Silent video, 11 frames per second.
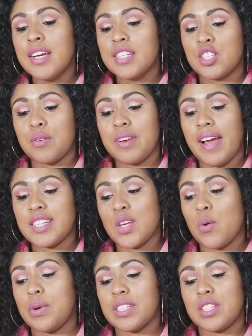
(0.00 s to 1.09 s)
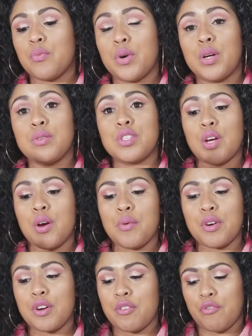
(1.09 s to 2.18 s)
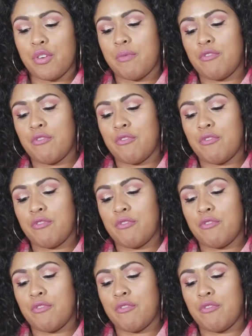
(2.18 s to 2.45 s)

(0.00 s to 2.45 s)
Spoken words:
So next was the Rose Toner from